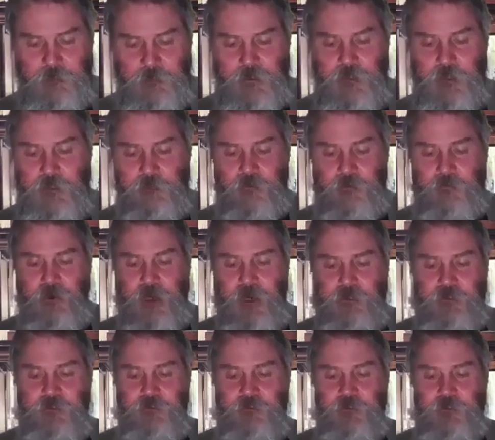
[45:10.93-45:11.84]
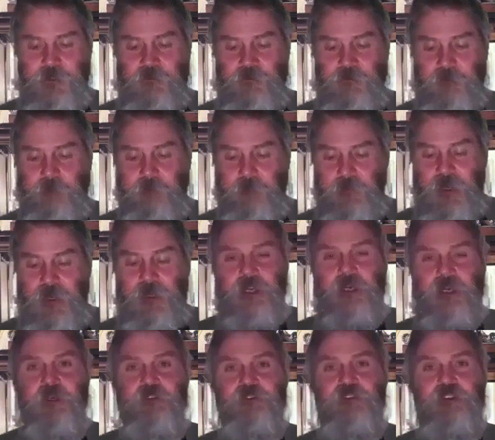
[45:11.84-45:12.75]
I also become the righteous
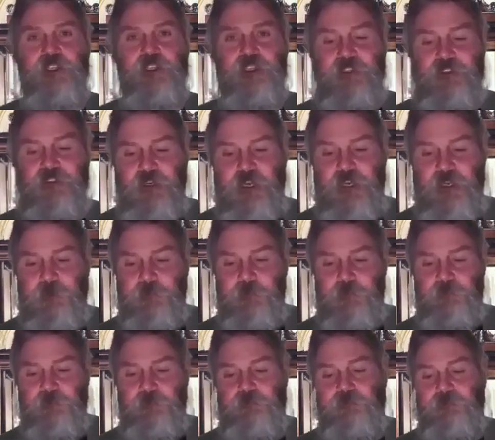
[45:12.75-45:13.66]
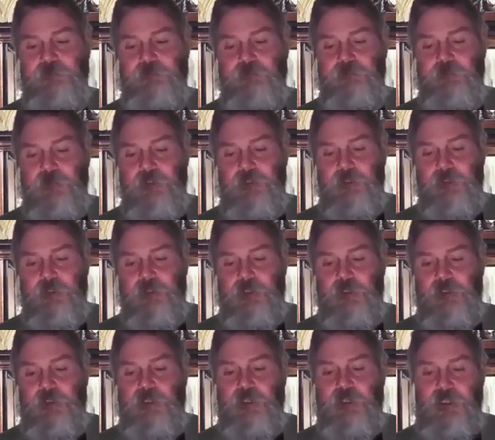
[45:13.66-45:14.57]
servant. Here's an example.
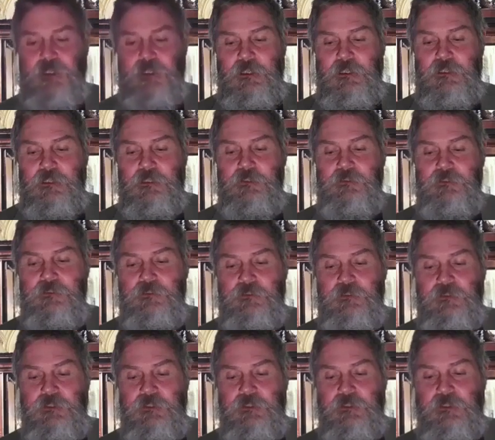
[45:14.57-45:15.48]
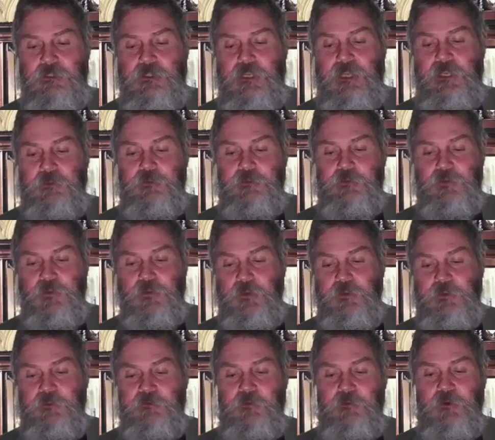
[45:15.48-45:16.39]
Is
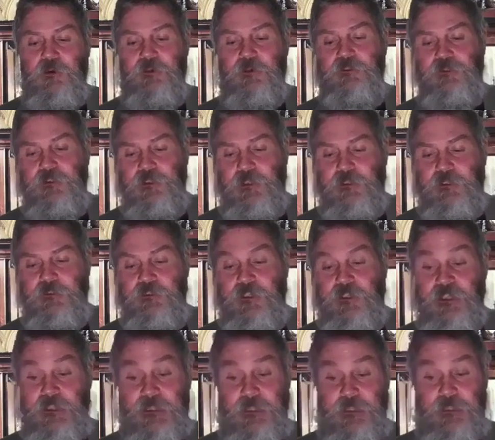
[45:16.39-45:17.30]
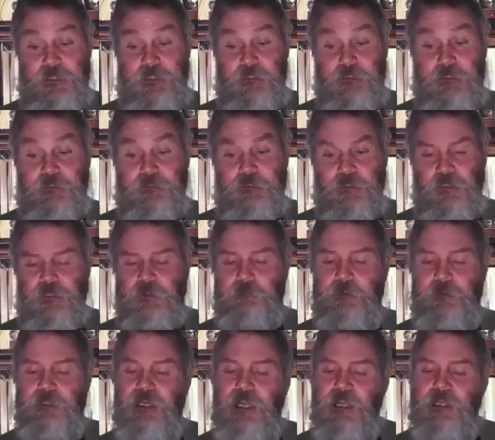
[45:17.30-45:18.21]
he was wounded for our sins.
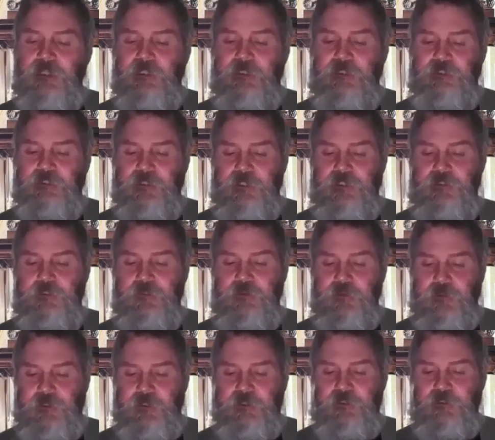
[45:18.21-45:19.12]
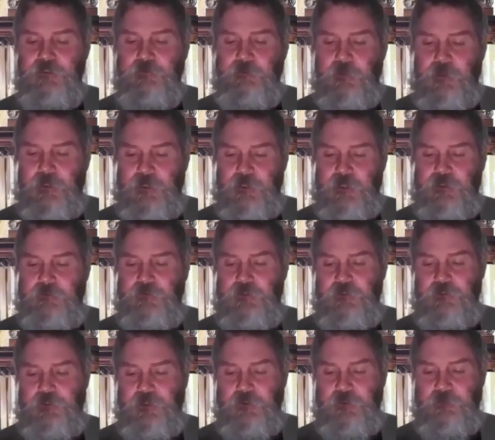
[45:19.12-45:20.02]
He is. But not in the sense
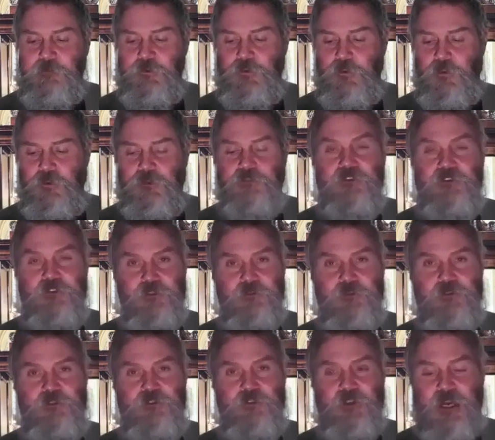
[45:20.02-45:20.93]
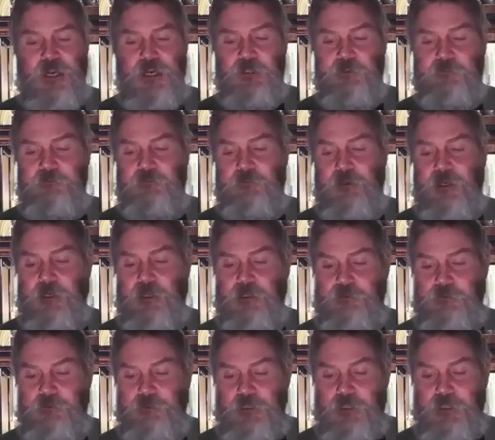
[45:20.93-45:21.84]
Christians believe in some sort of human
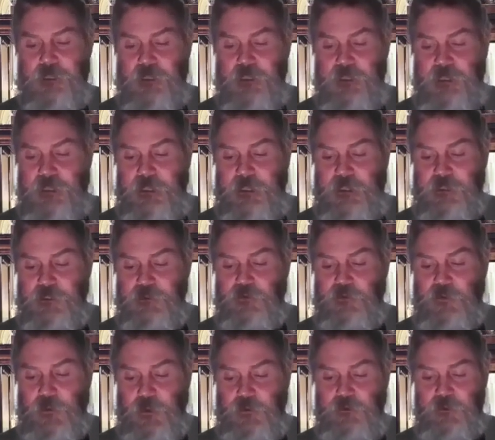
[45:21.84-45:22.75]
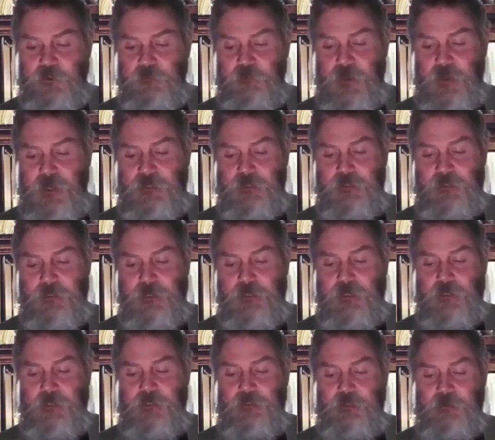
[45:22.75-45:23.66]
sacrifice. He is
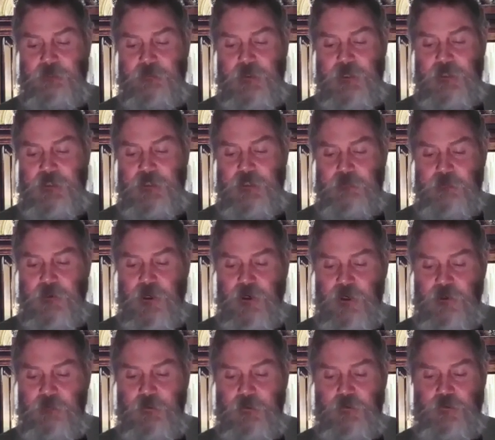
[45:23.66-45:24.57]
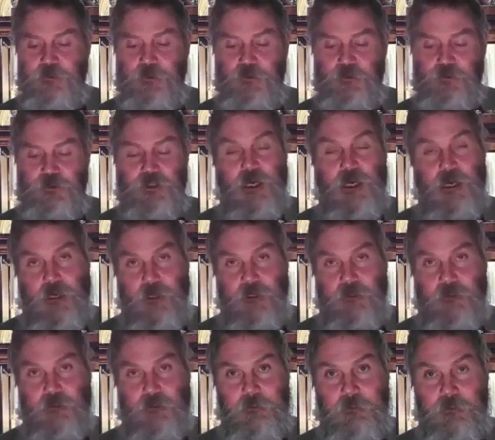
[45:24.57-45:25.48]
wounded by God to make him
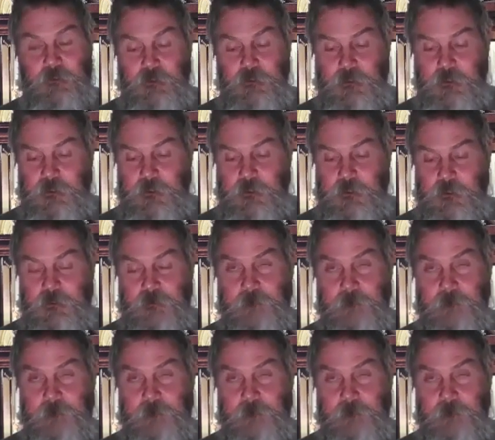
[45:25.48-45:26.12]
humble to God.